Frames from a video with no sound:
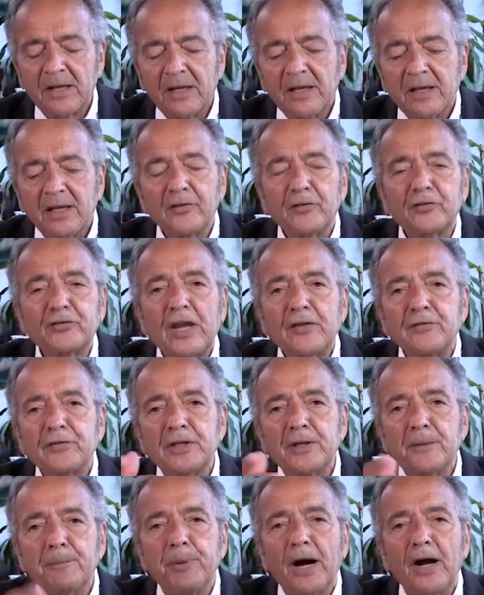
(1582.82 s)
safety
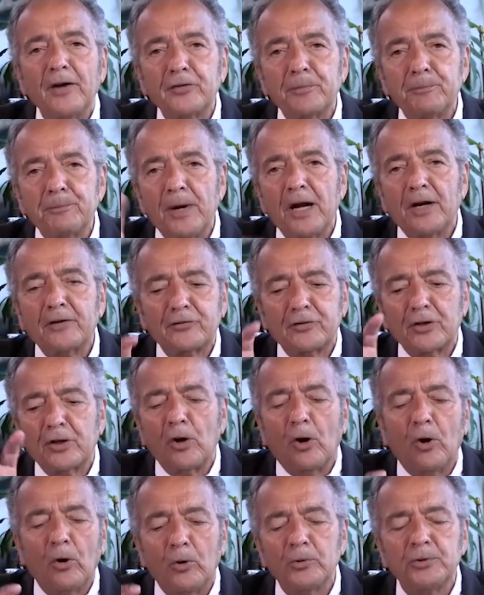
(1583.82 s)
deposit box, the
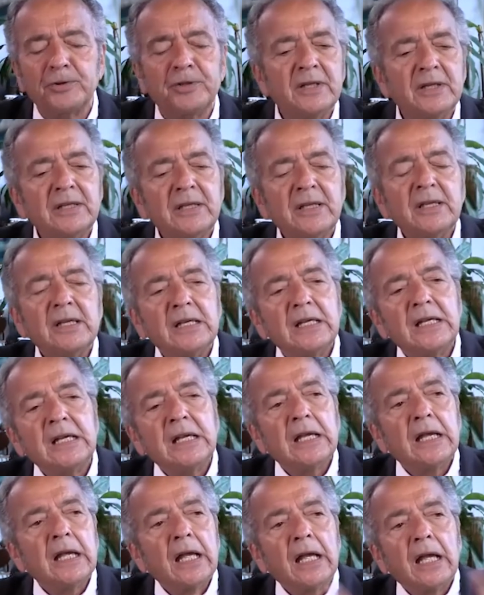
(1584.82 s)
gold.
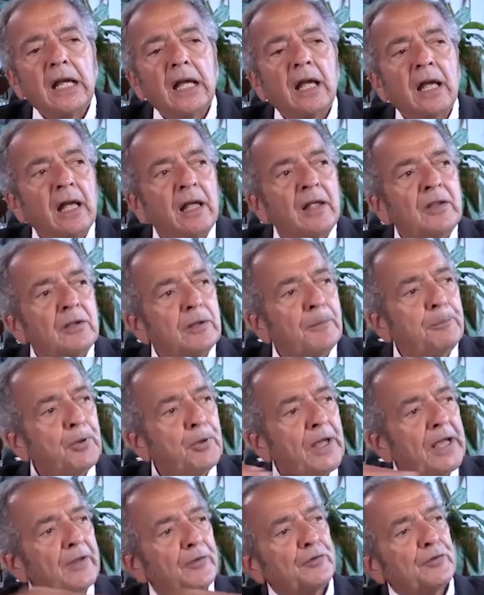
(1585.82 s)
The
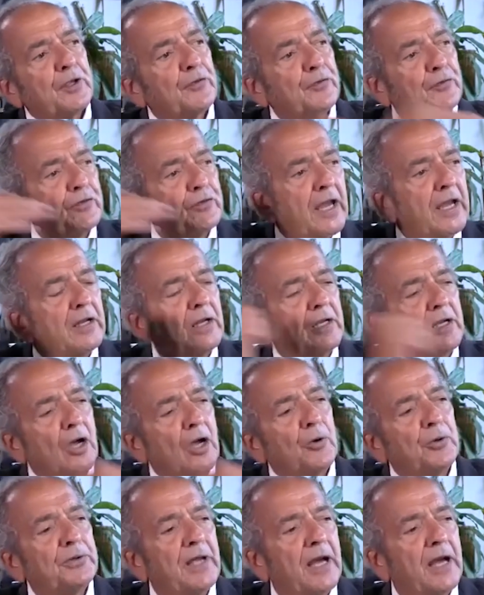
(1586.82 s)
planes they're saying are
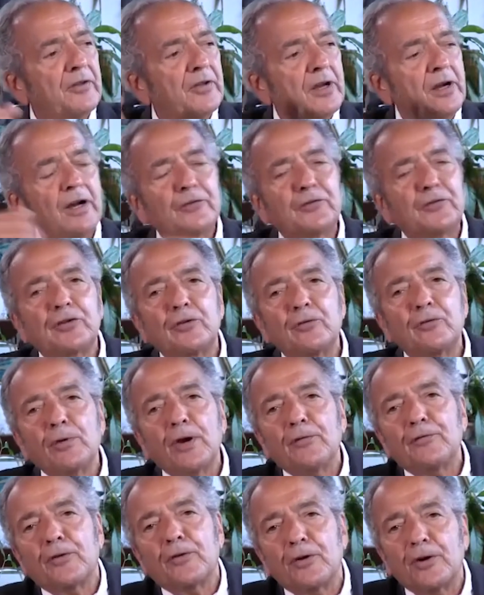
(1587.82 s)
going down the Hudson
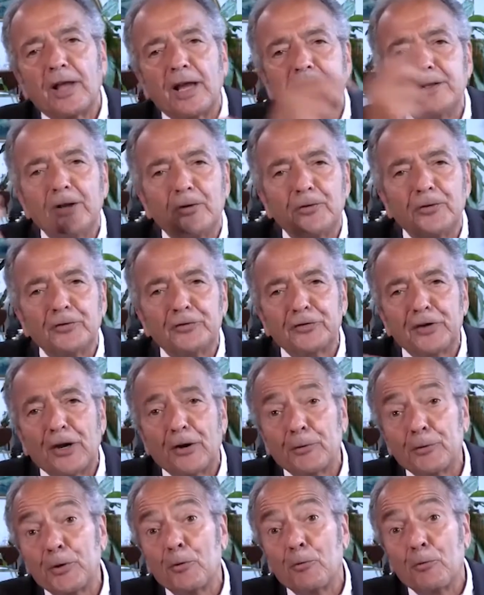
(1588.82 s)
River, and I know this
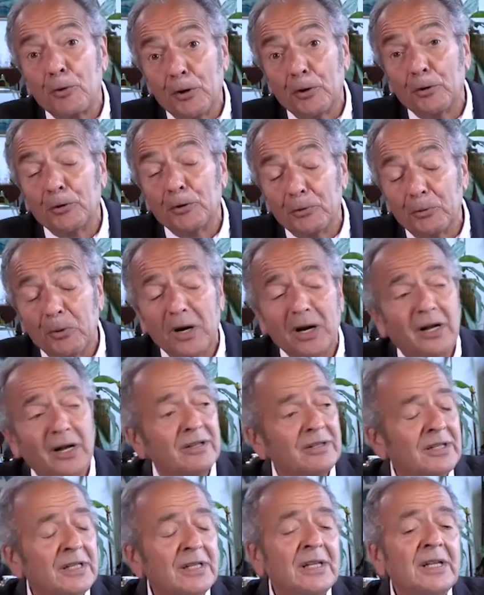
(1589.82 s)
area really
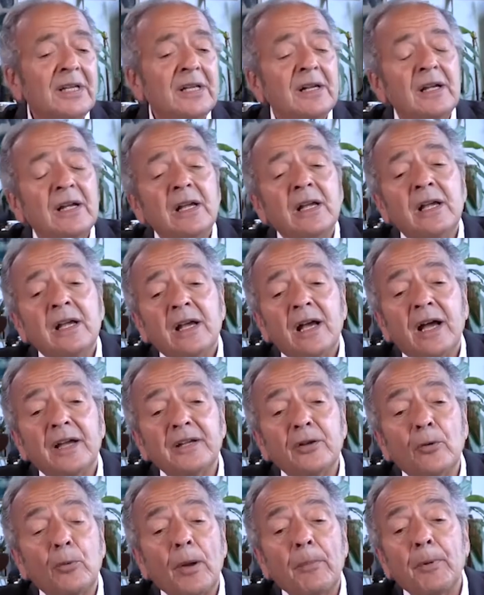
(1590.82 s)
well. I
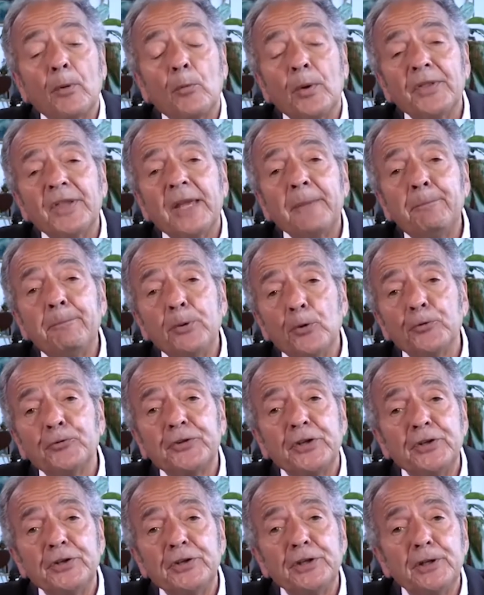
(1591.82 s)
remember when they built
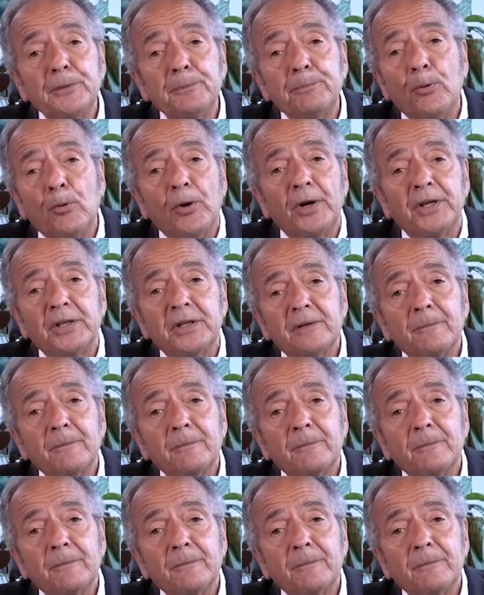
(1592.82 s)
Indian Point